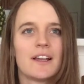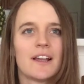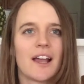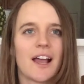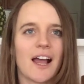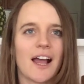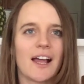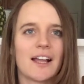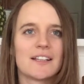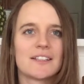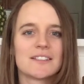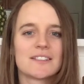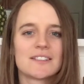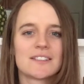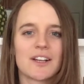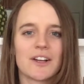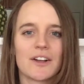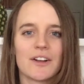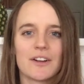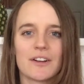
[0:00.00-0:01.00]
And
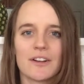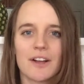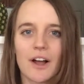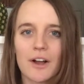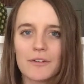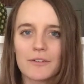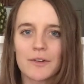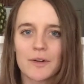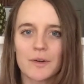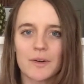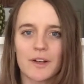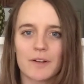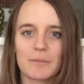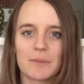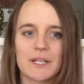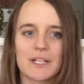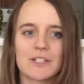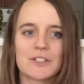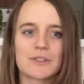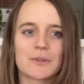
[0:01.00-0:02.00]
so overall, I've
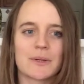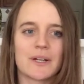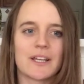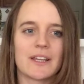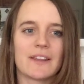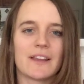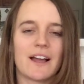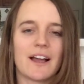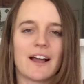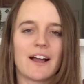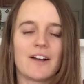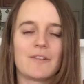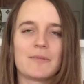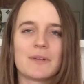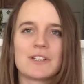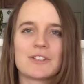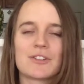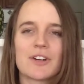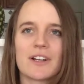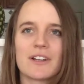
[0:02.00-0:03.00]
been enjoying that. I've
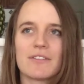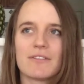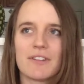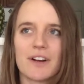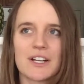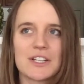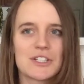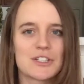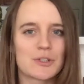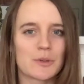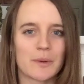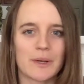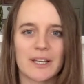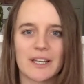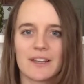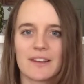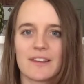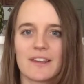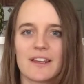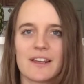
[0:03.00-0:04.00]
been trying to find joy
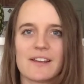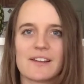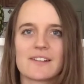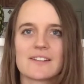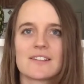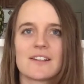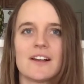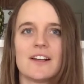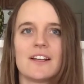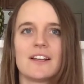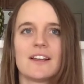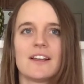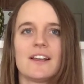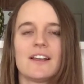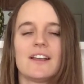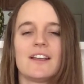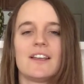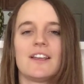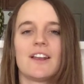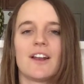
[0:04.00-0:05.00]
in things like,
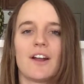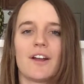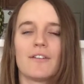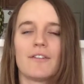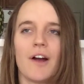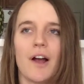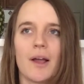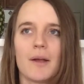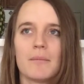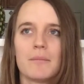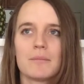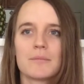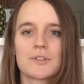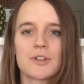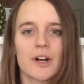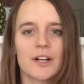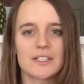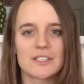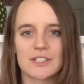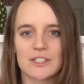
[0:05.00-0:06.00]
you know, if I'm
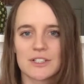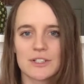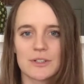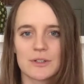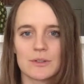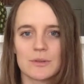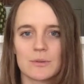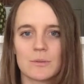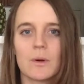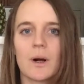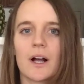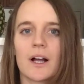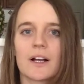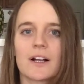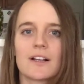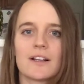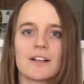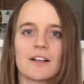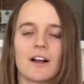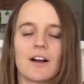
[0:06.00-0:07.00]
trying to do
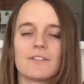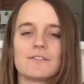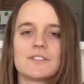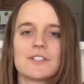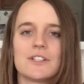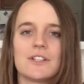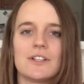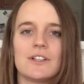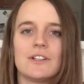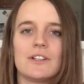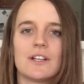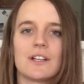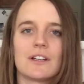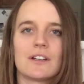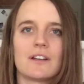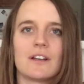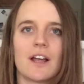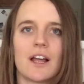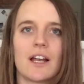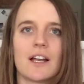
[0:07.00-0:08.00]
work in an
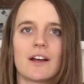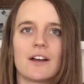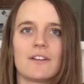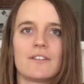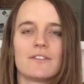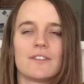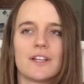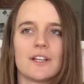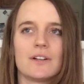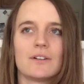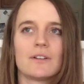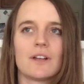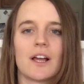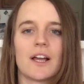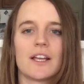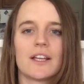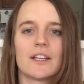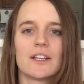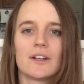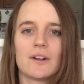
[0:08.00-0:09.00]
afternoon and I feel
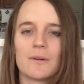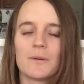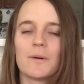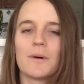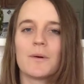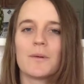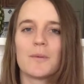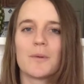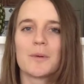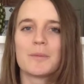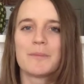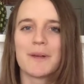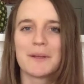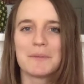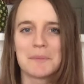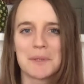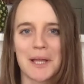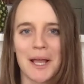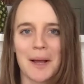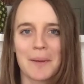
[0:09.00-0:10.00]
like, you know, what would make
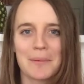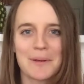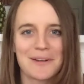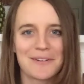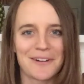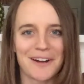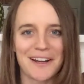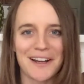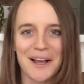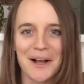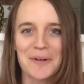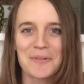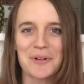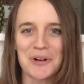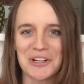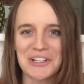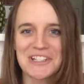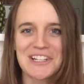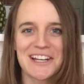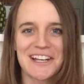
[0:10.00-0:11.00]
me happy right now
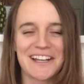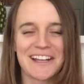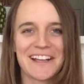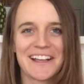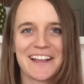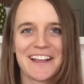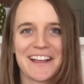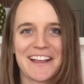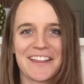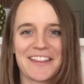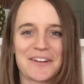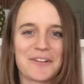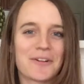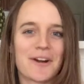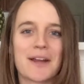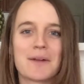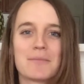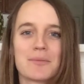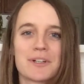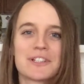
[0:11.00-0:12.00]
watching the
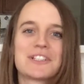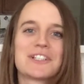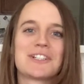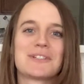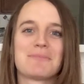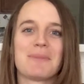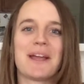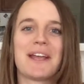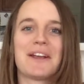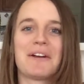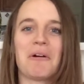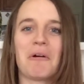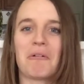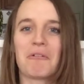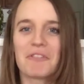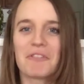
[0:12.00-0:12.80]
Great British Bake Off,